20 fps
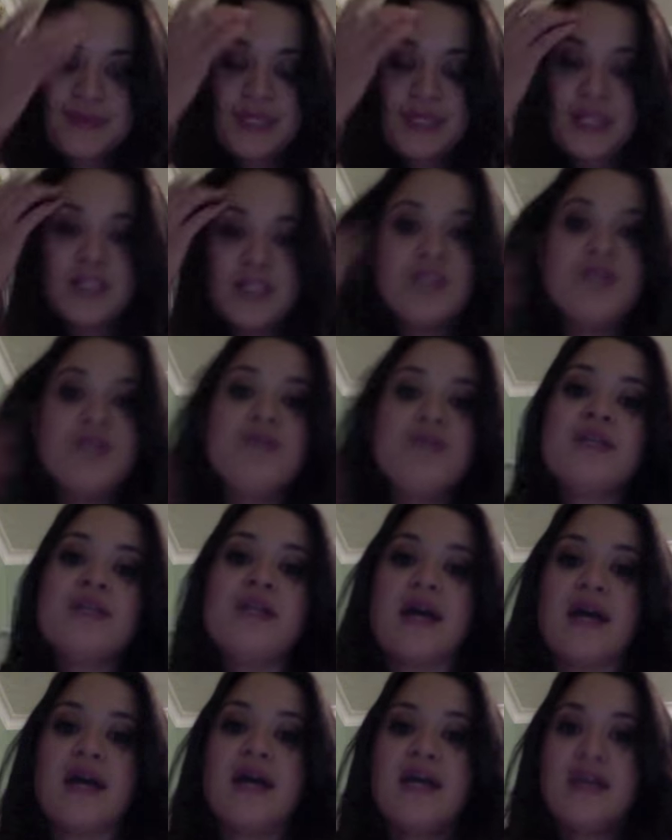So you
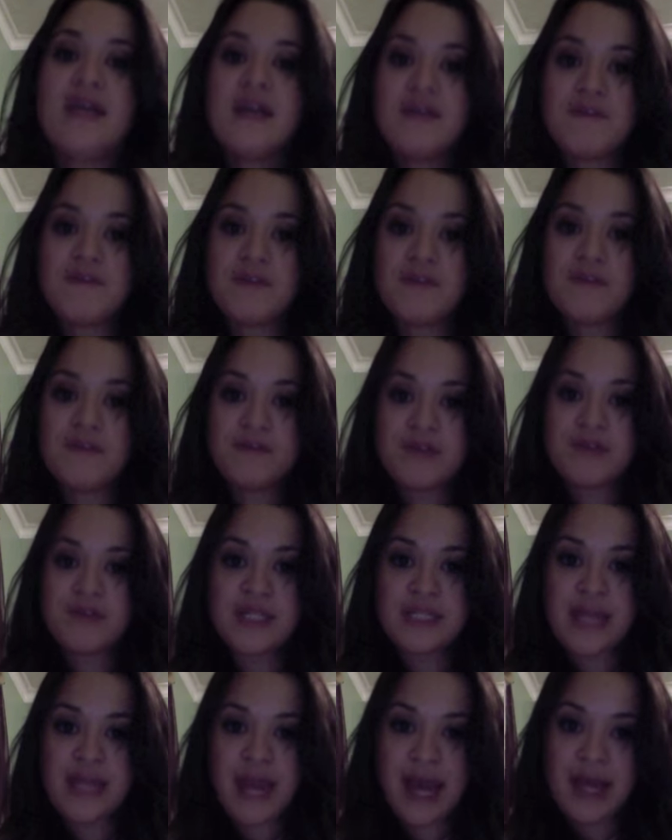can feel free
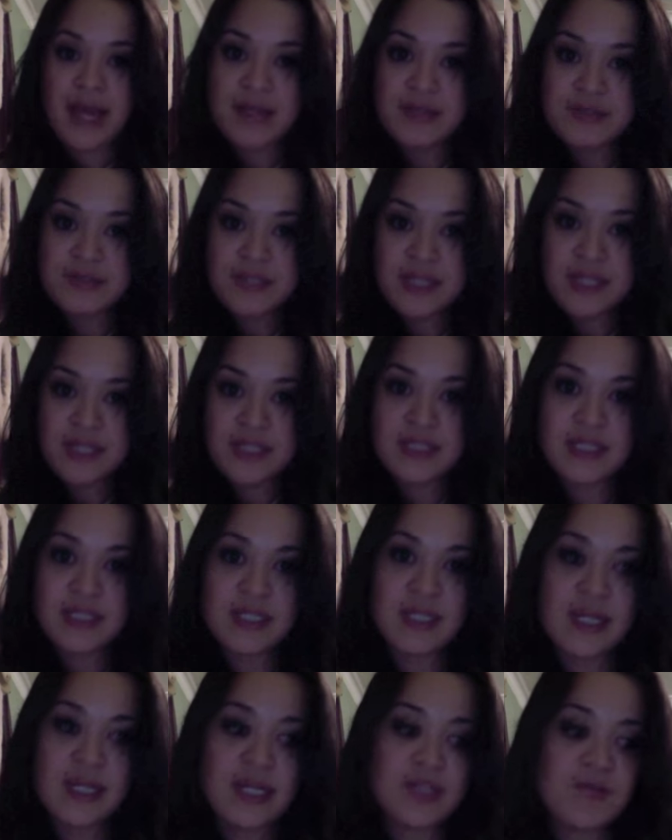to add those things to
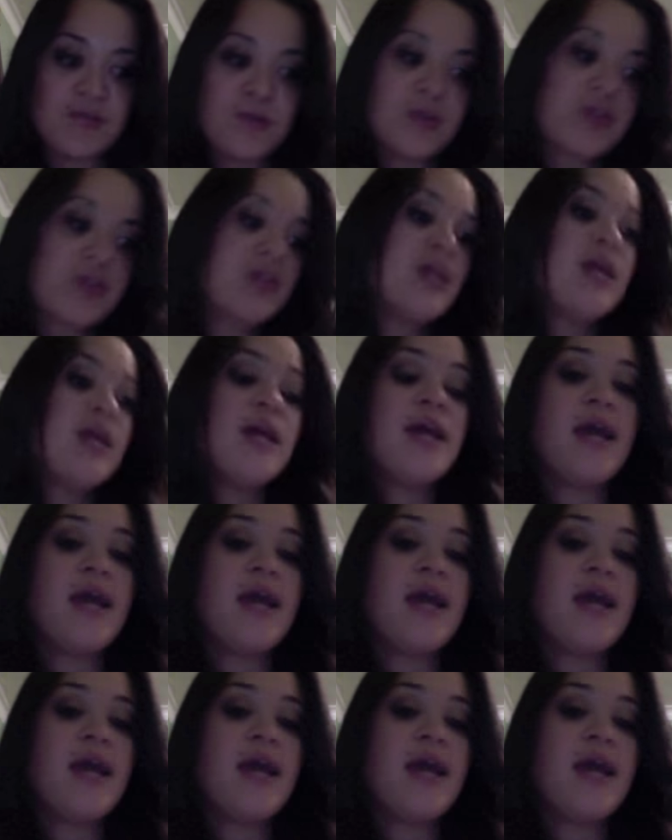today's order.